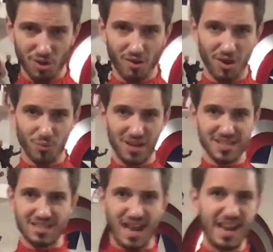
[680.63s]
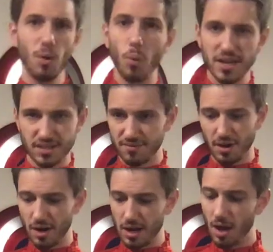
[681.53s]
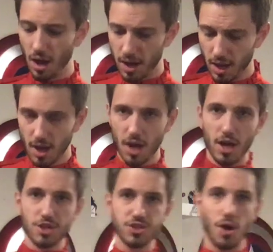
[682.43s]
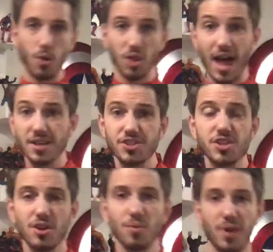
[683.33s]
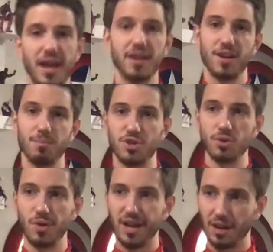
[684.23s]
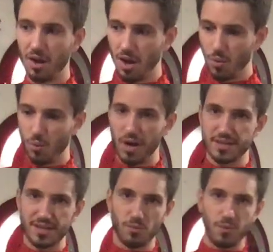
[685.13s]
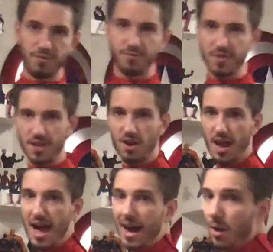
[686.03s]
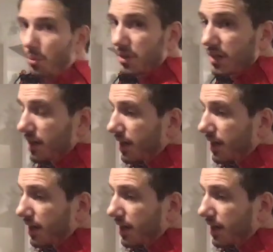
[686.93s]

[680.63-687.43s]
on one side. It wasn't very good. So last year, what I ended up doing was we figured out